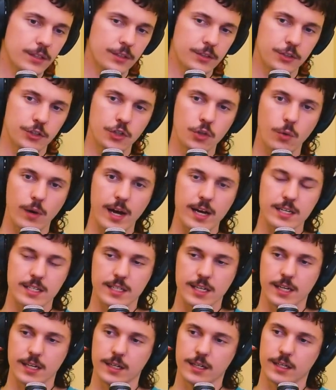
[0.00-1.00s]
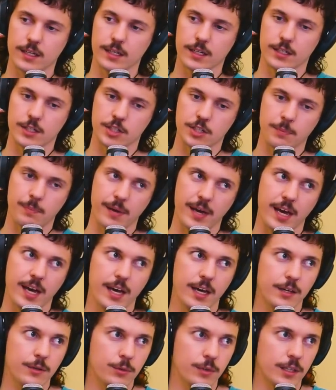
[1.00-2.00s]
U.S. and
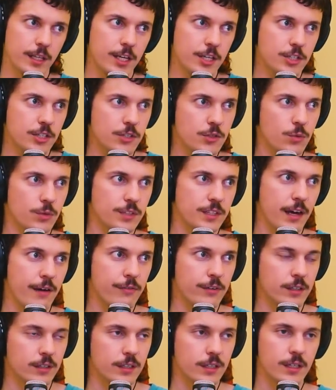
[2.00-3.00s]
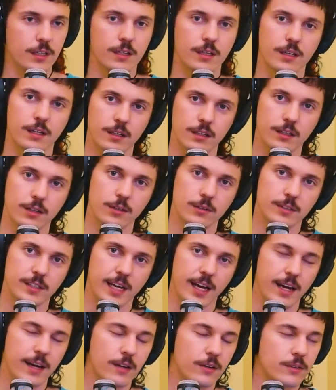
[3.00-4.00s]
Japan relations will definitely go
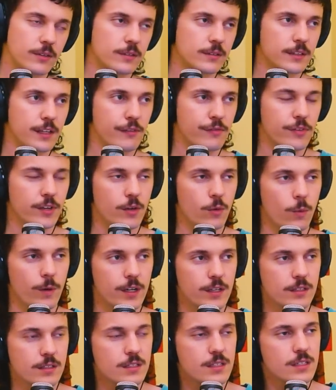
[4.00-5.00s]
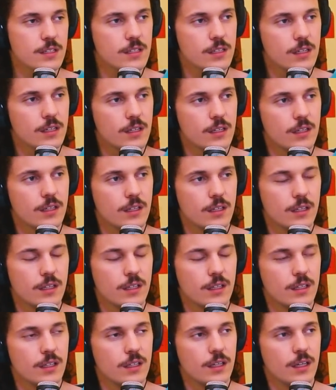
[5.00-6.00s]
down if he wins.
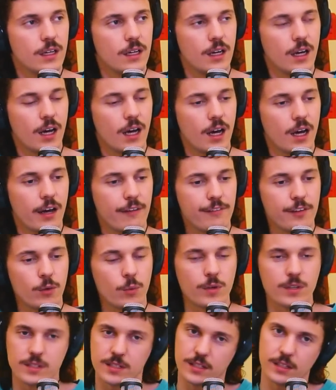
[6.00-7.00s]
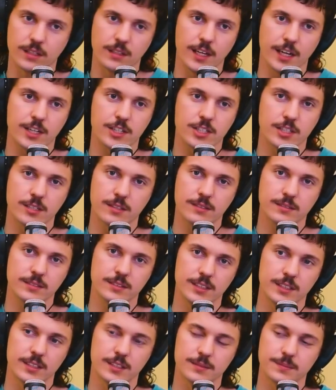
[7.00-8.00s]
If he wins the election,
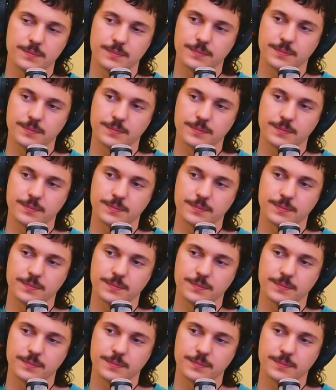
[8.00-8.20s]
you know,